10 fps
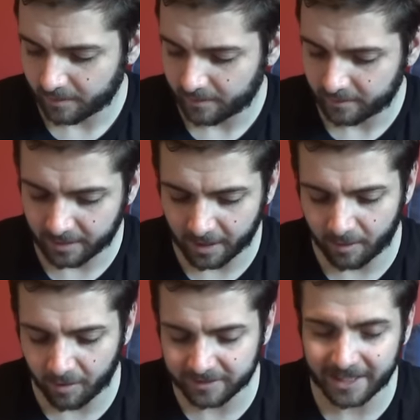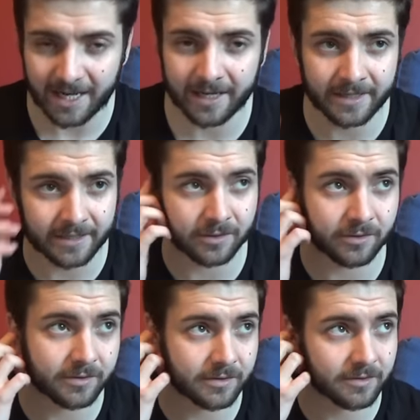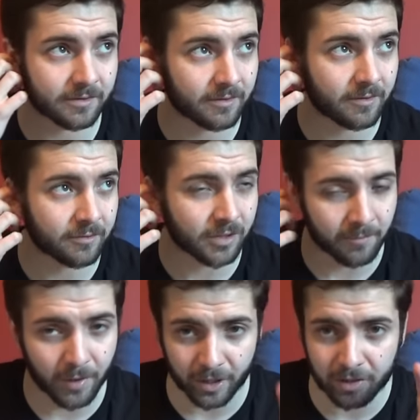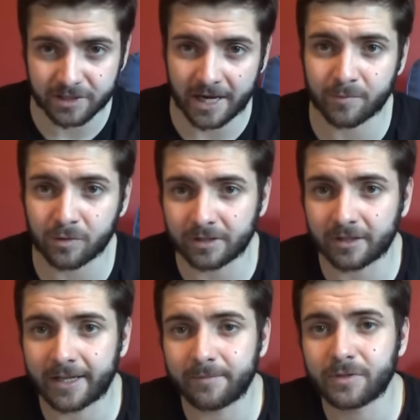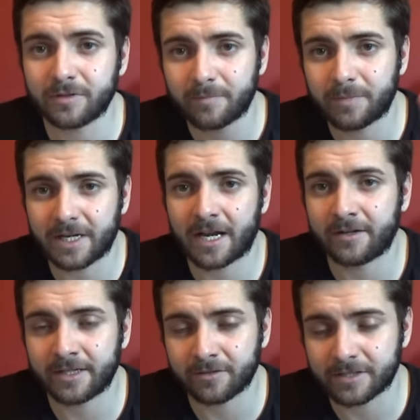So obviously Iron Hills, so I'm not going to Erebor Acclaimed, being Iron Hills